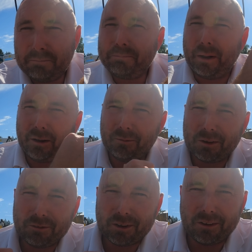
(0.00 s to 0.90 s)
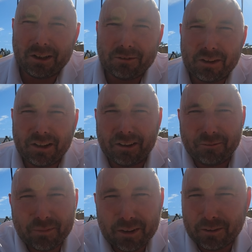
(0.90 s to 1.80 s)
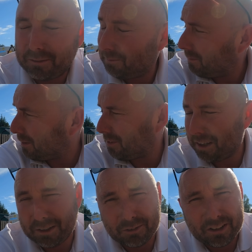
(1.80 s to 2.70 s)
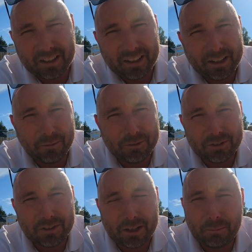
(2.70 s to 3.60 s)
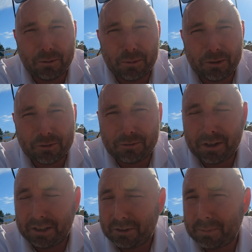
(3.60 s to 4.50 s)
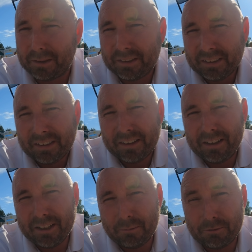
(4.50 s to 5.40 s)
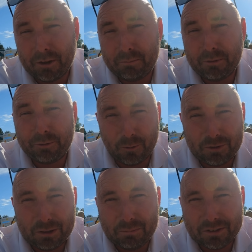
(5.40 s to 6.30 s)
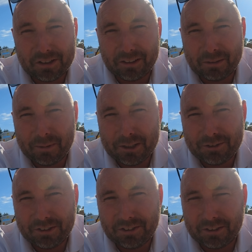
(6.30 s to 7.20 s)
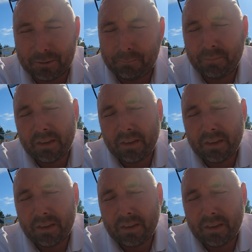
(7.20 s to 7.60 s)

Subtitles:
But what have I got left here? Oh, I was thinking I was going to get here with just a couple of miles of range, but I ended up arriving with 14% of the battery still.